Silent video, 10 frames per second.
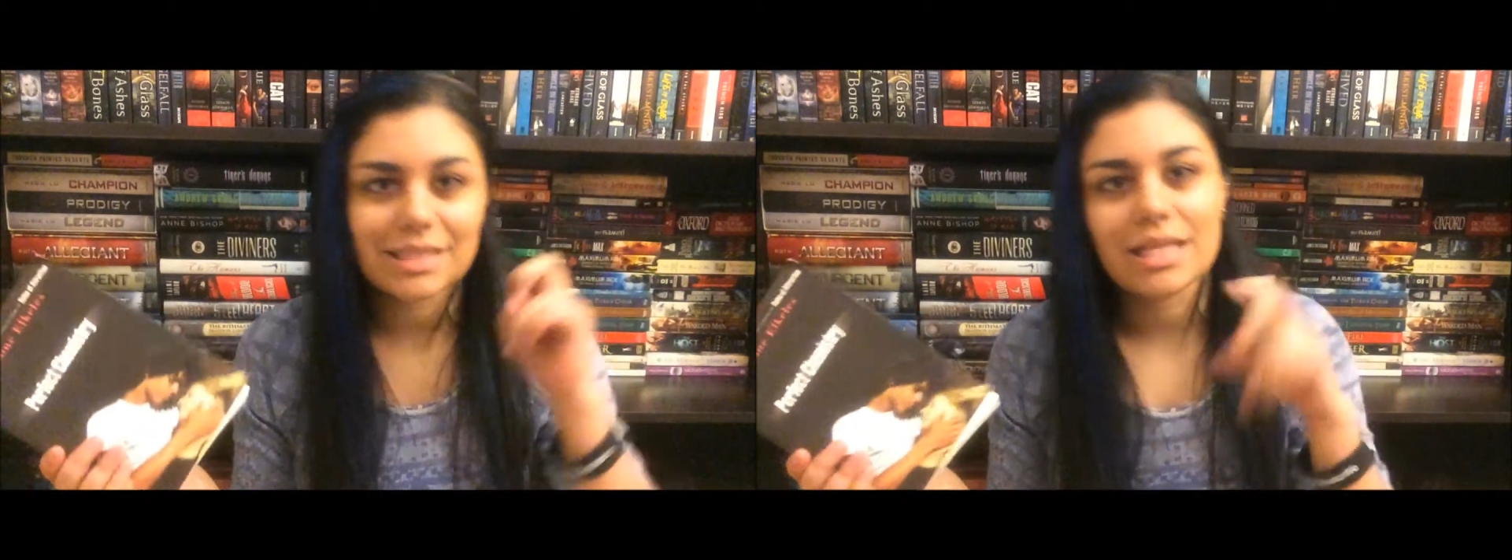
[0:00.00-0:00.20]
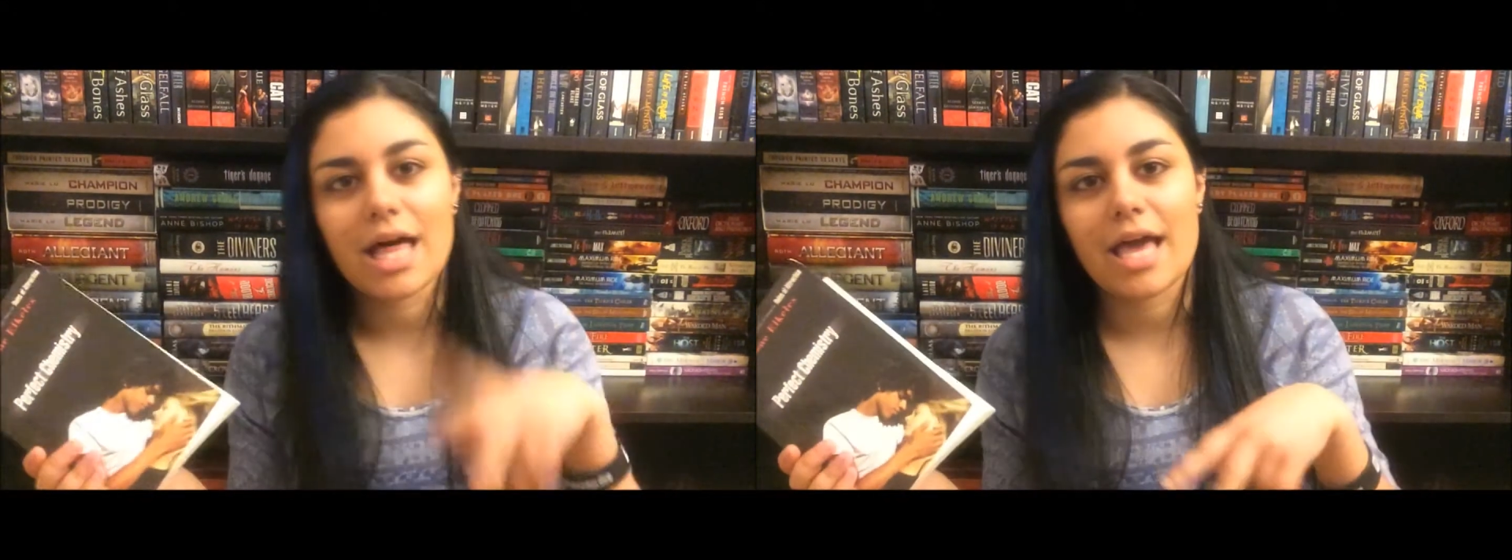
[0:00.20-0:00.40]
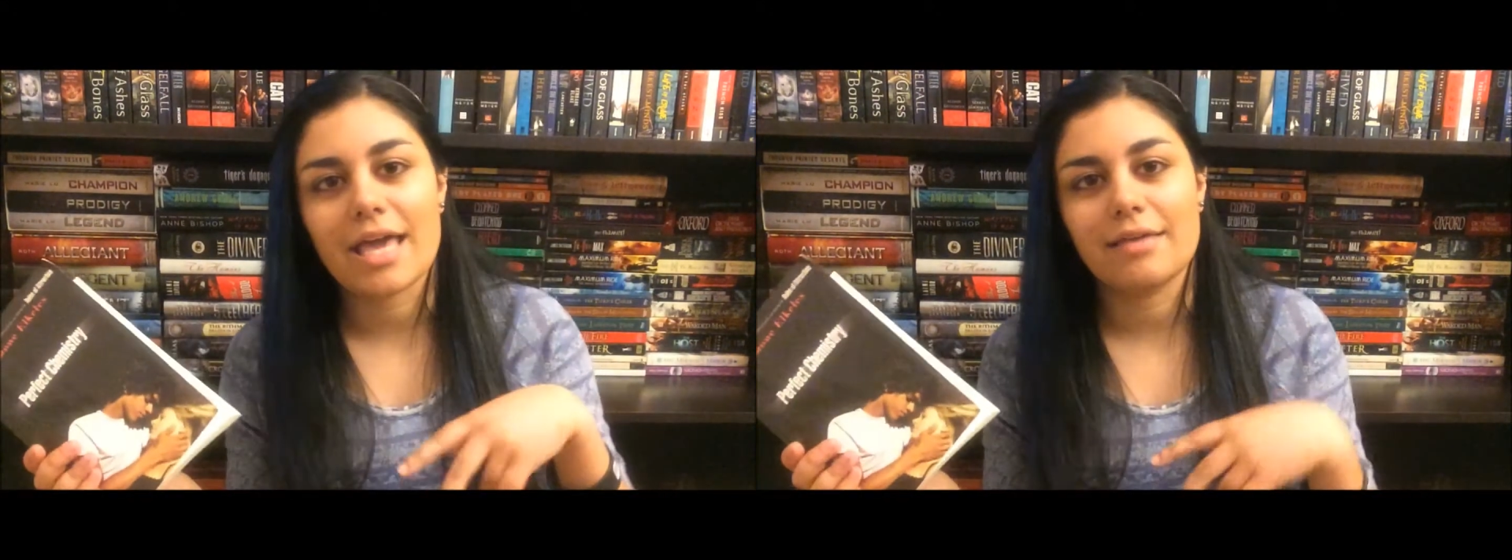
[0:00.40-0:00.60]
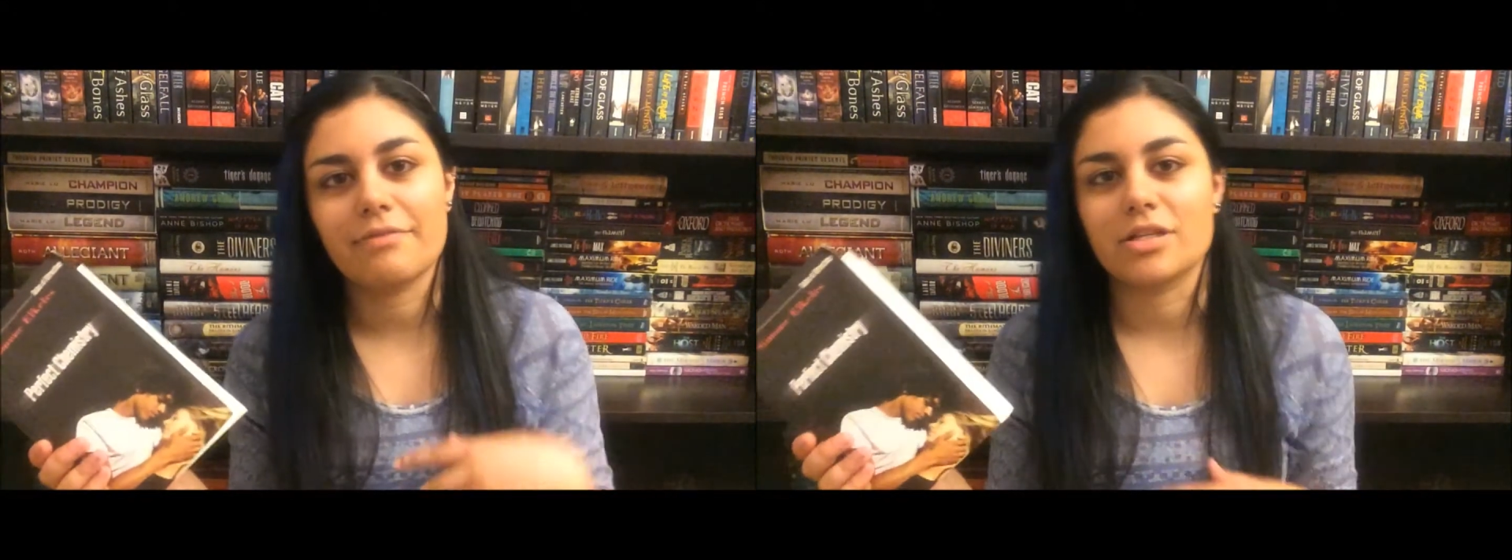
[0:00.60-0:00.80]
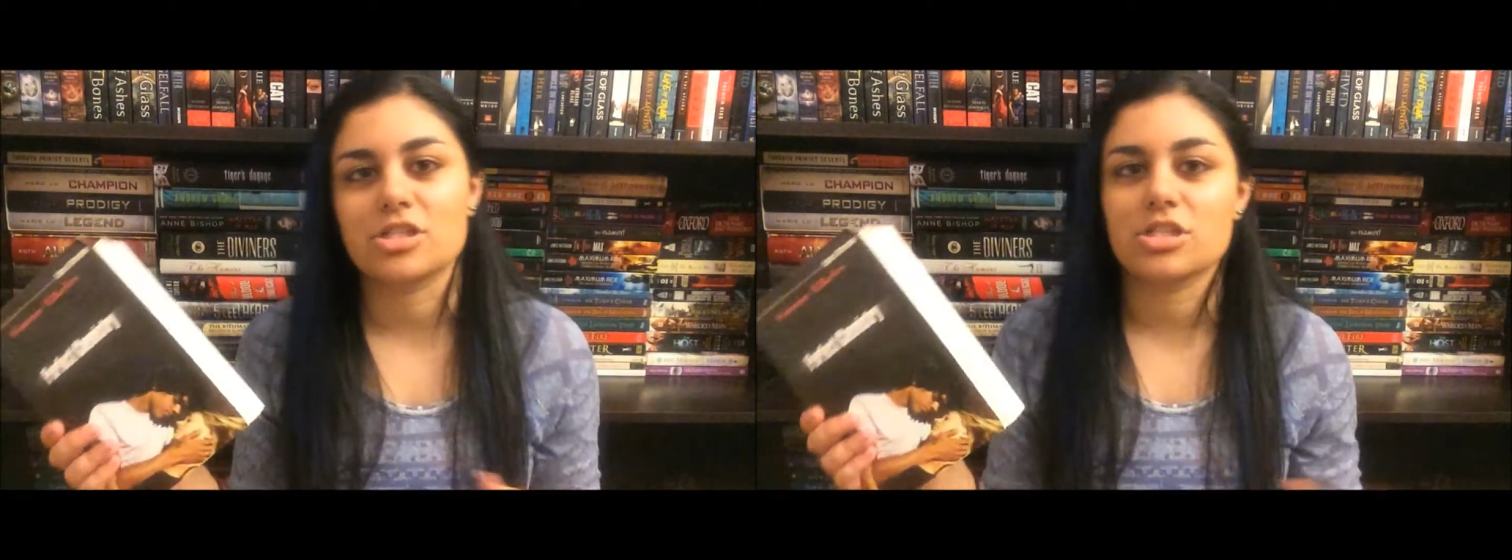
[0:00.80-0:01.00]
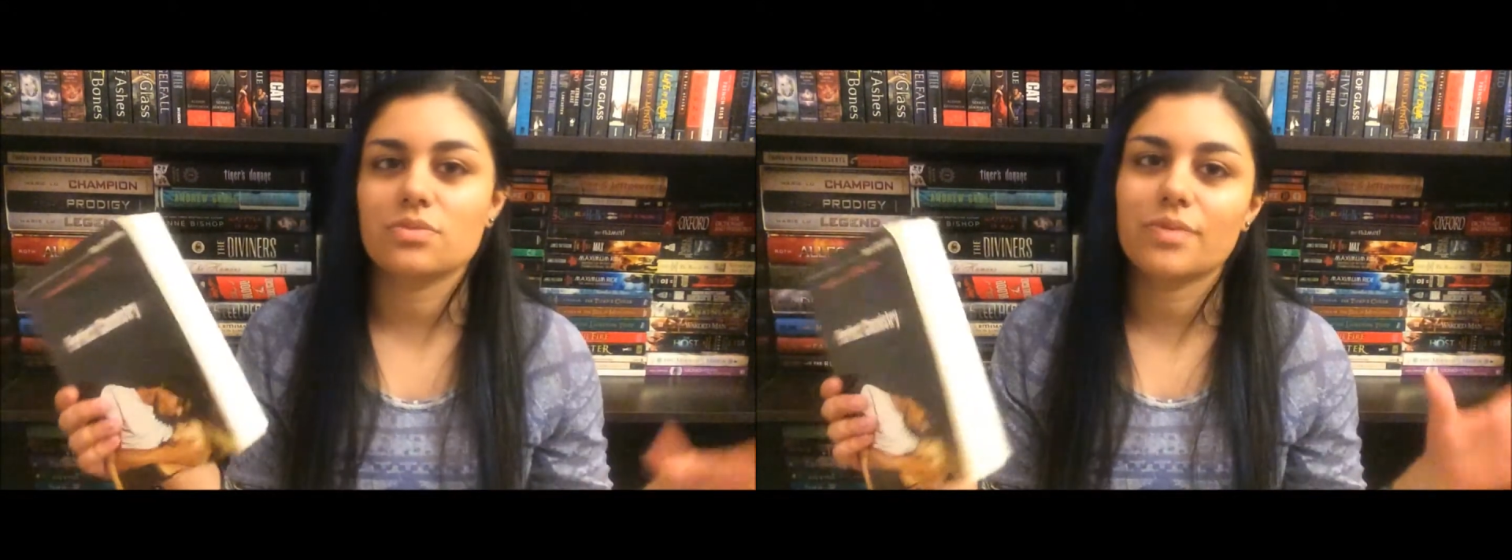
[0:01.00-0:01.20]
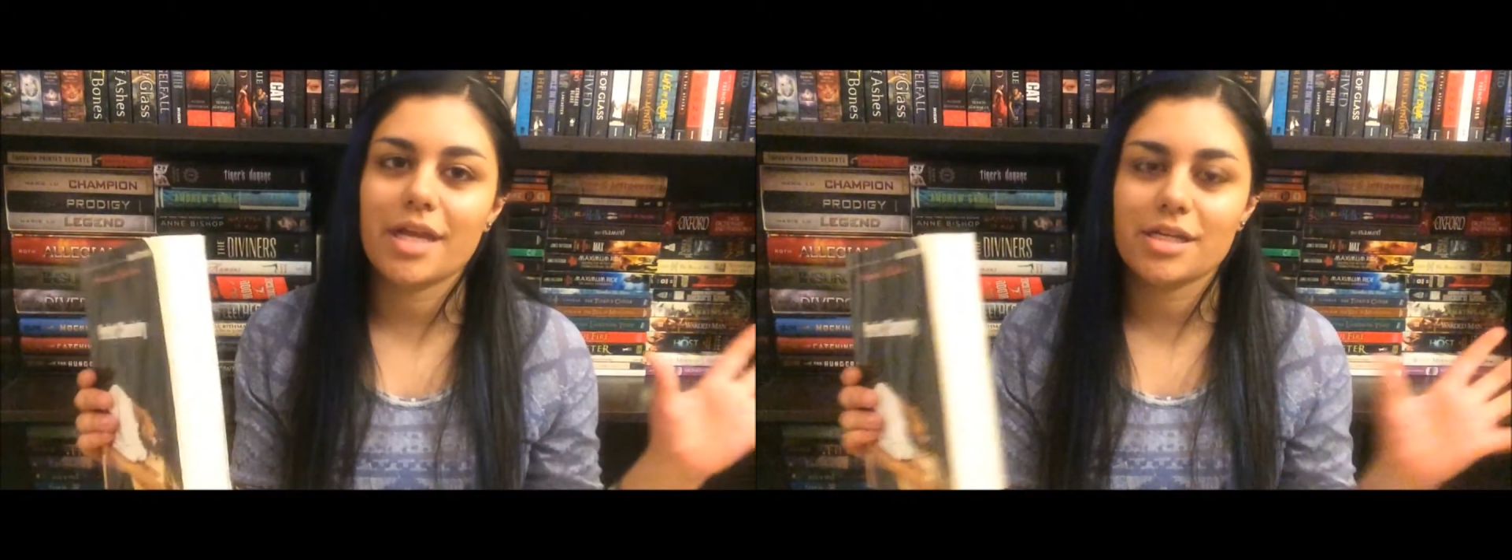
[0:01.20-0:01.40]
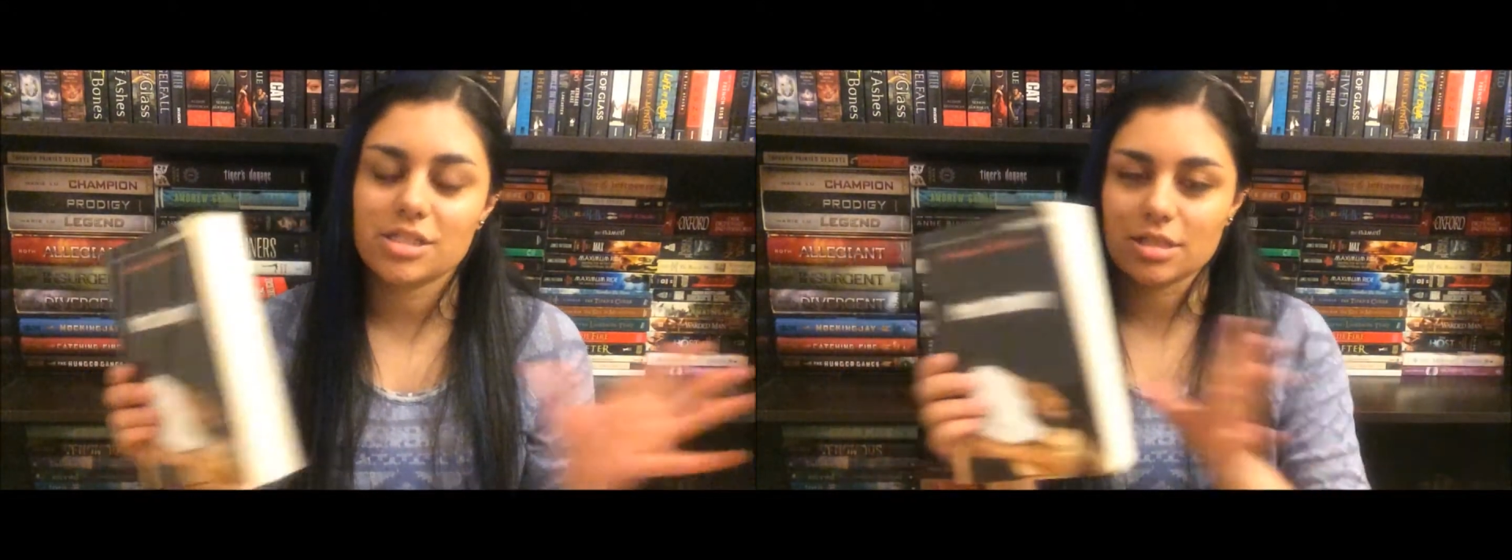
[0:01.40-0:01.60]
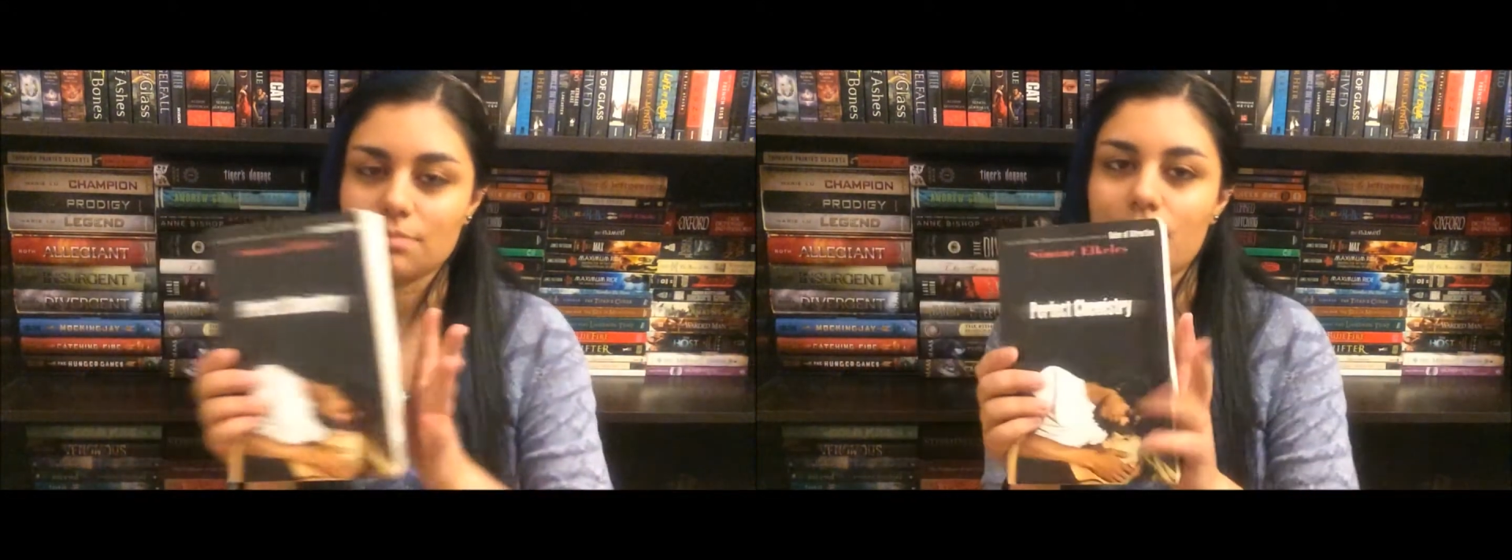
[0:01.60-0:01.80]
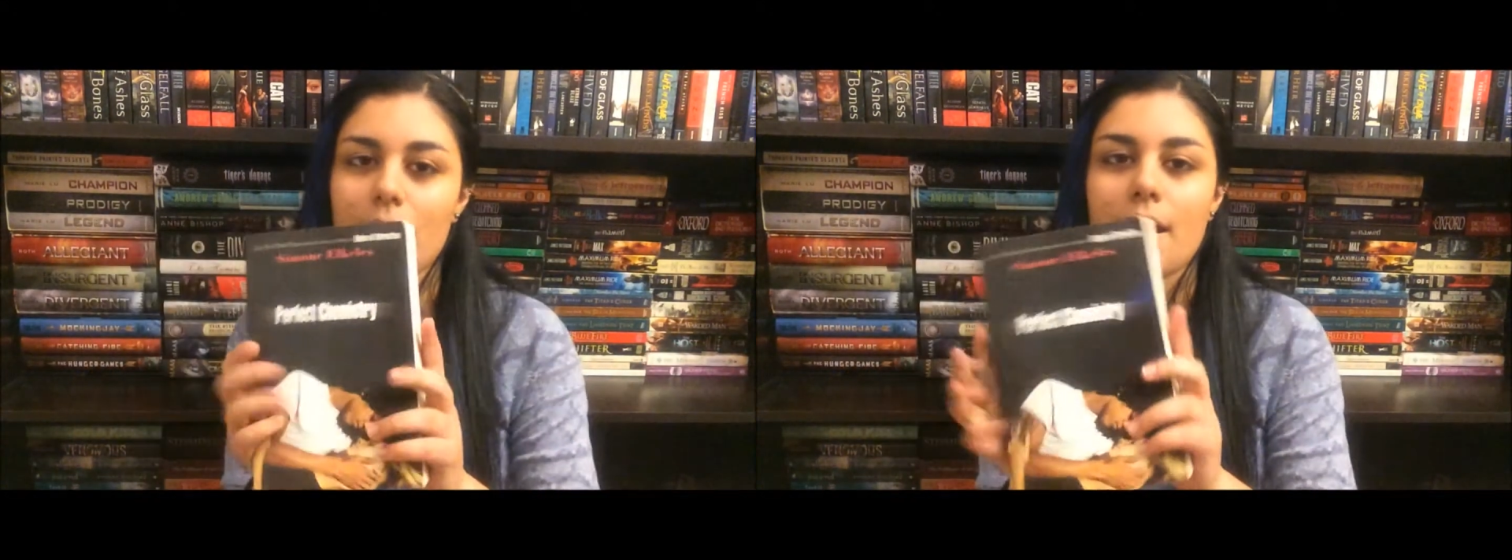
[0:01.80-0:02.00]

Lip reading: life and she's rich and